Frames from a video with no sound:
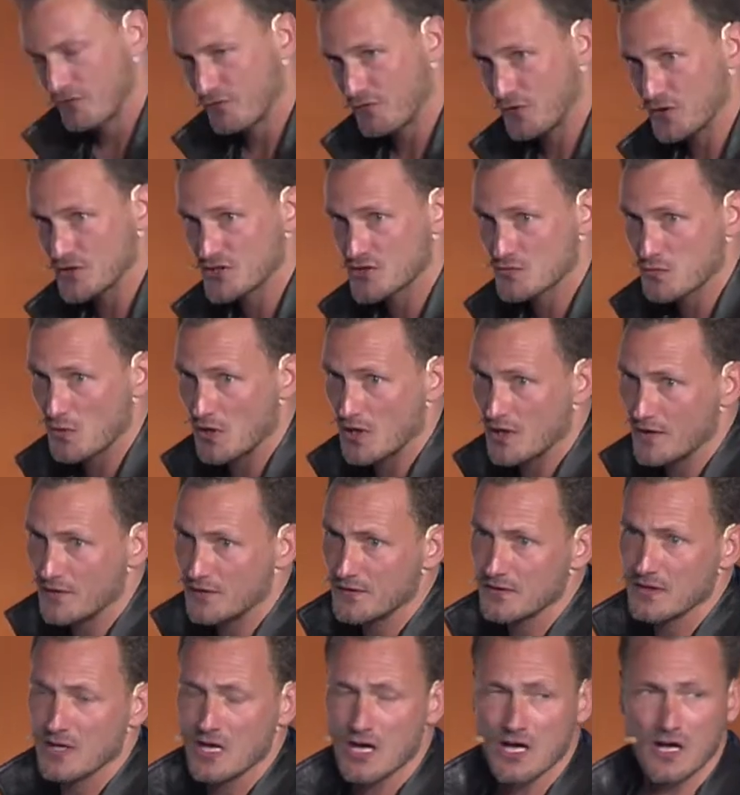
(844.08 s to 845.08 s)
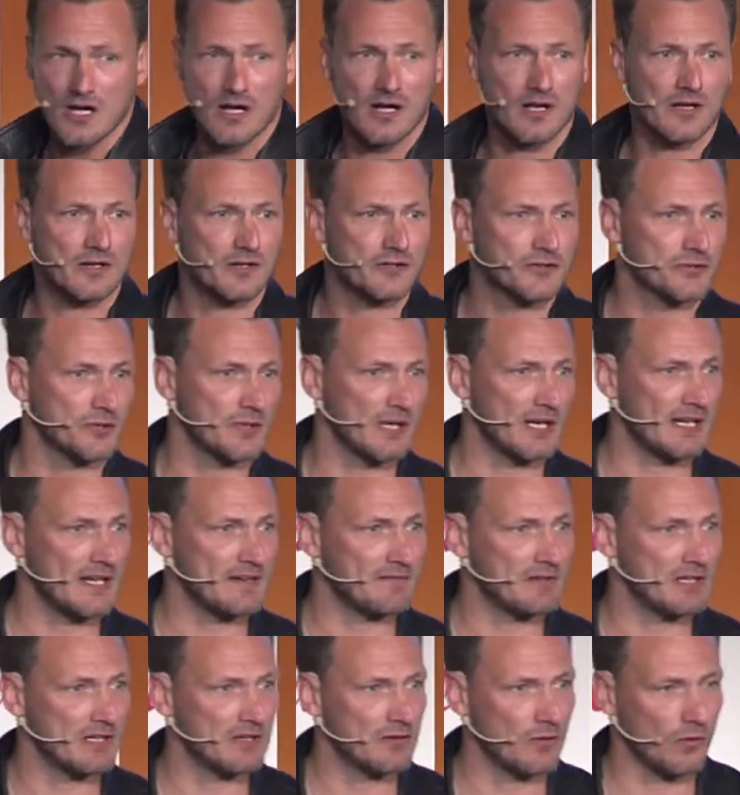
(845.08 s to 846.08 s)
First one,
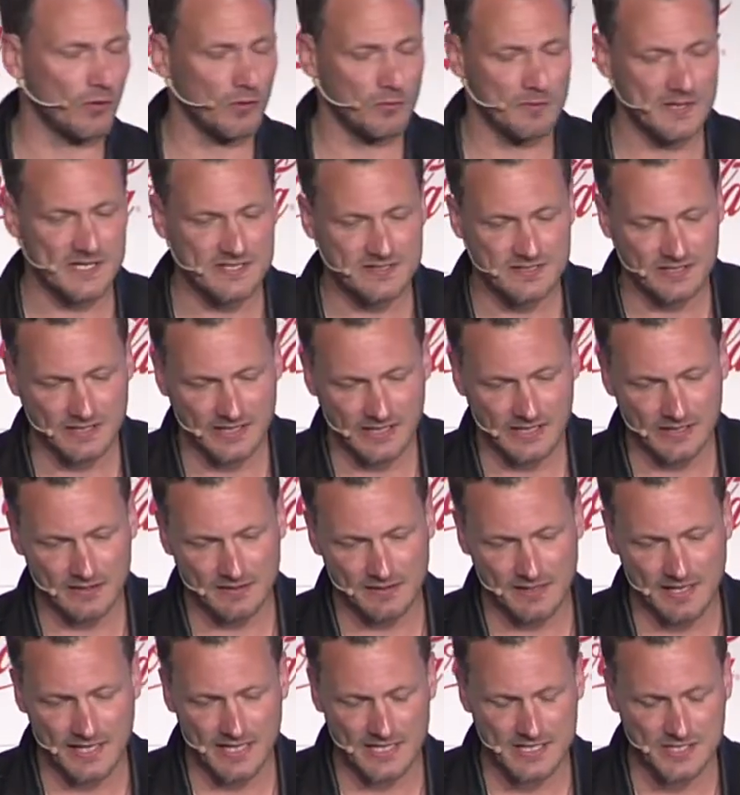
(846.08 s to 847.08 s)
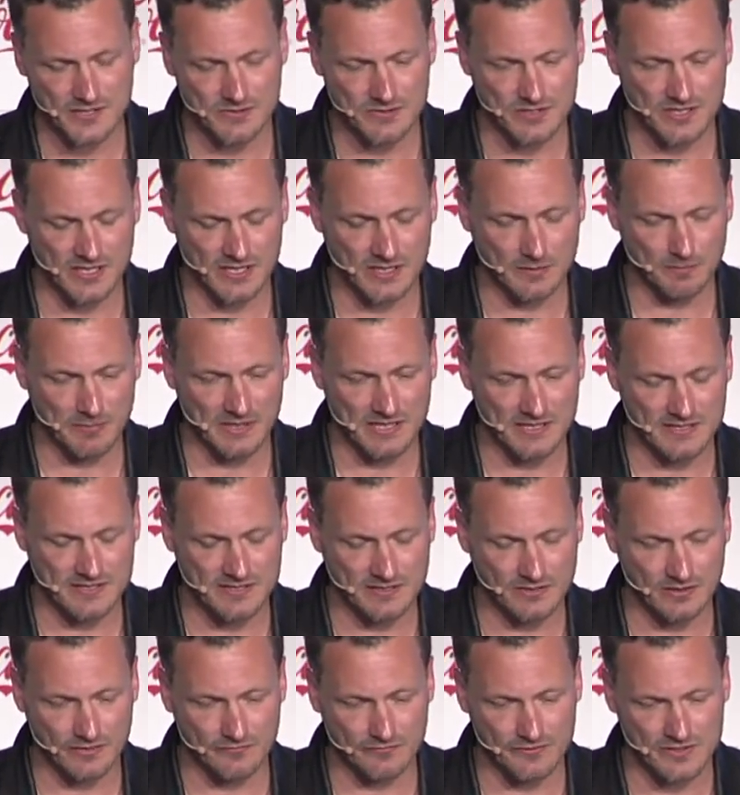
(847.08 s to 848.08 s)
Unilever, always again a sustainability
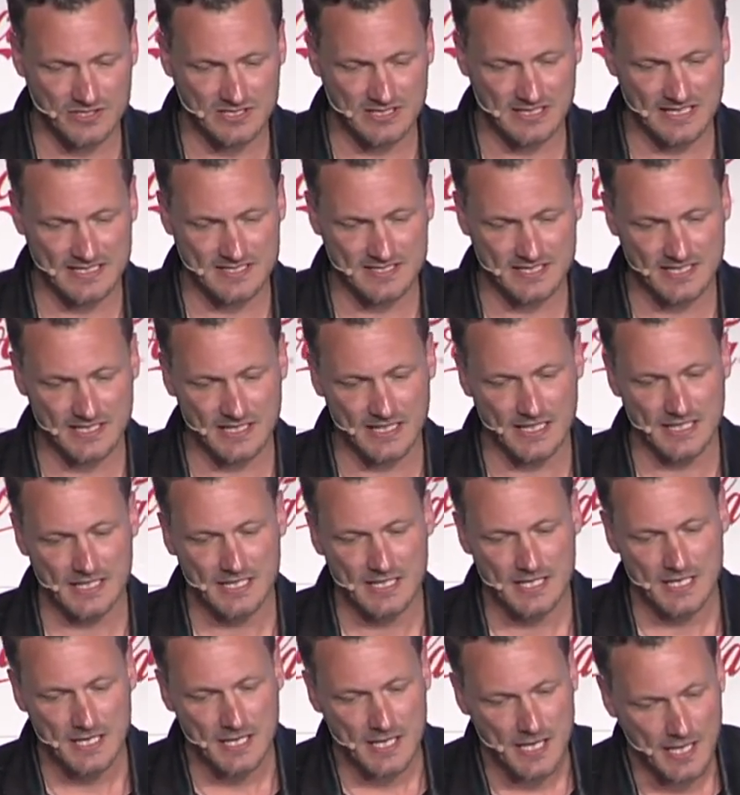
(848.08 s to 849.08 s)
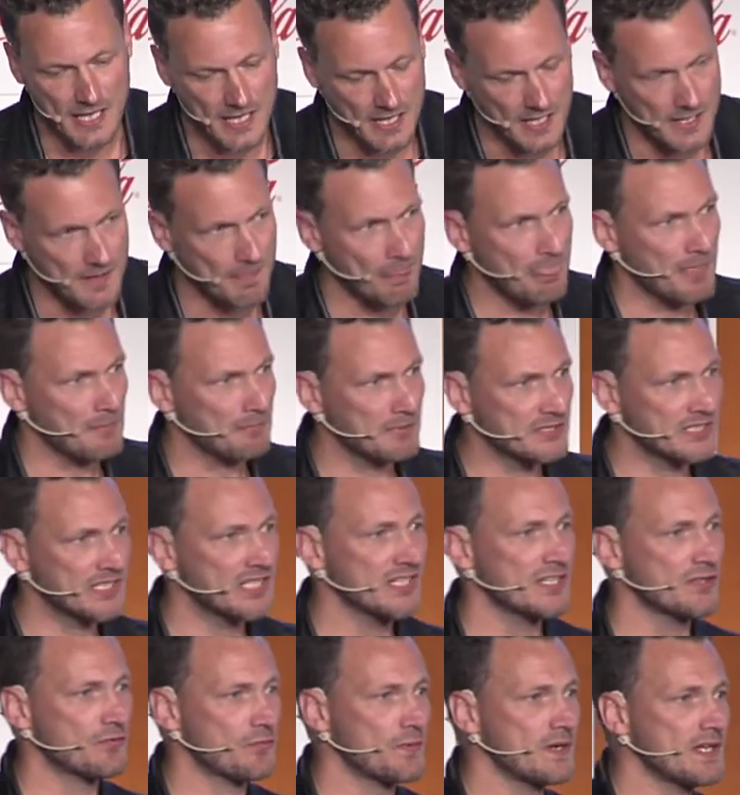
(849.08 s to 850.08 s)
conference classic. But
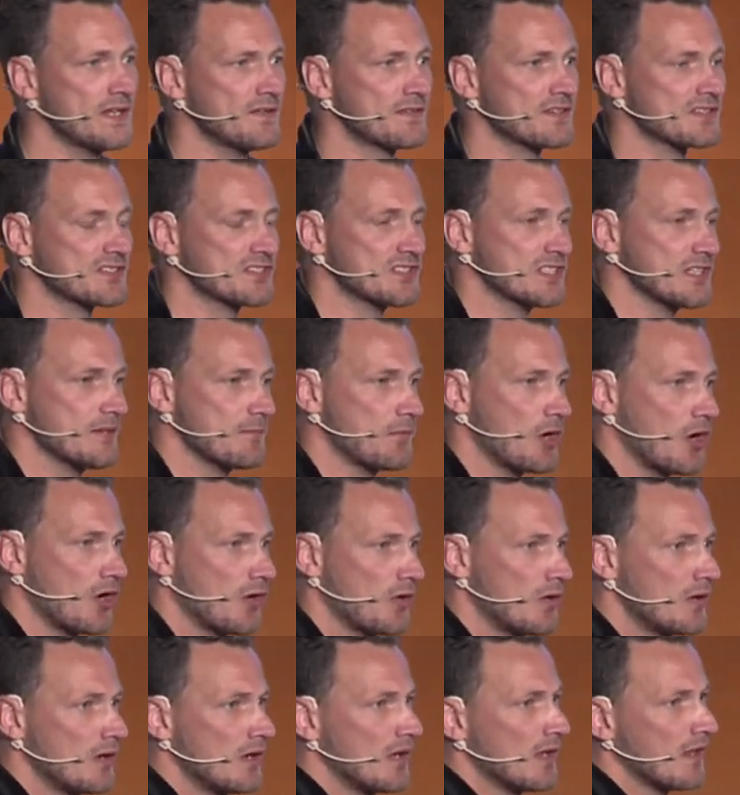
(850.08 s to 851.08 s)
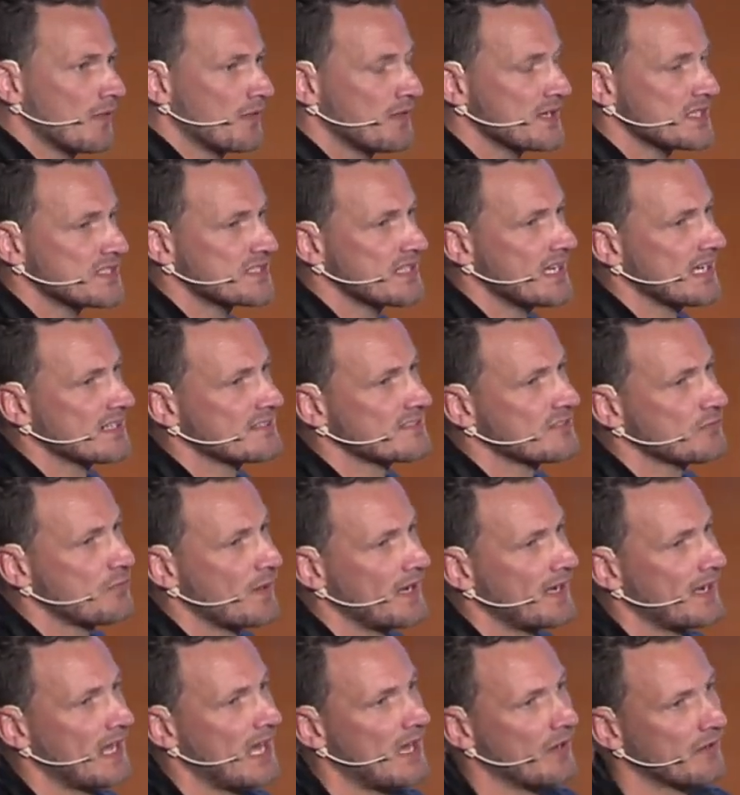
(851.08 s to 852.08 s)
Keith Weed, the CMO, this year actually
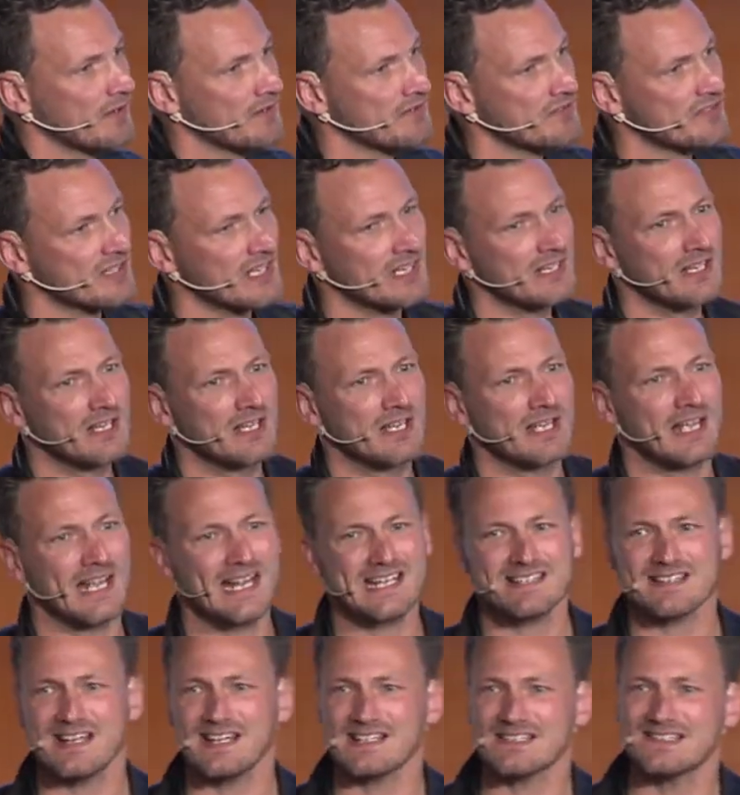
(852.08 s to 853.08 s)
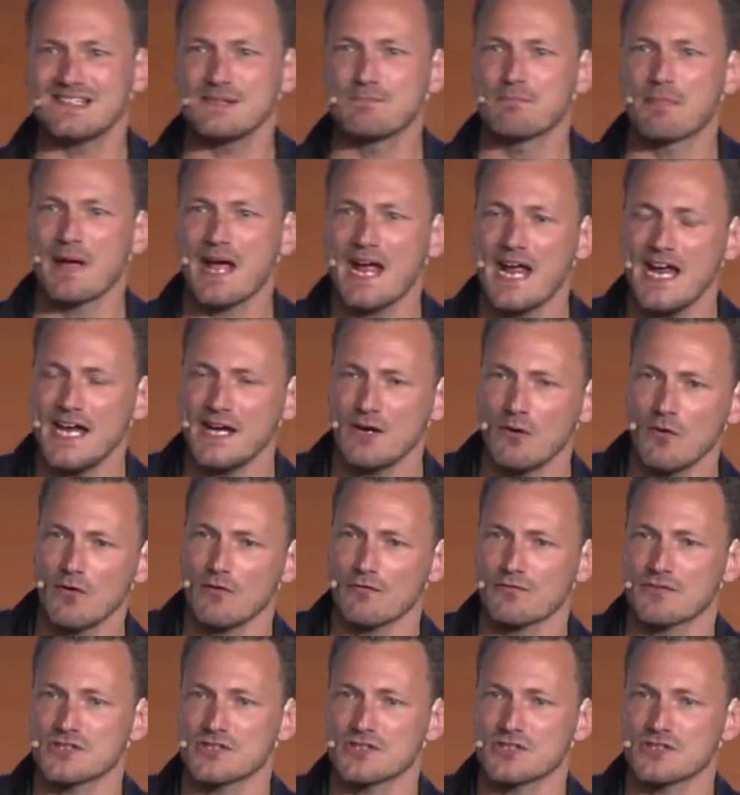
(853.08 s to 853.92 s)
went out and said, it's actually paying off.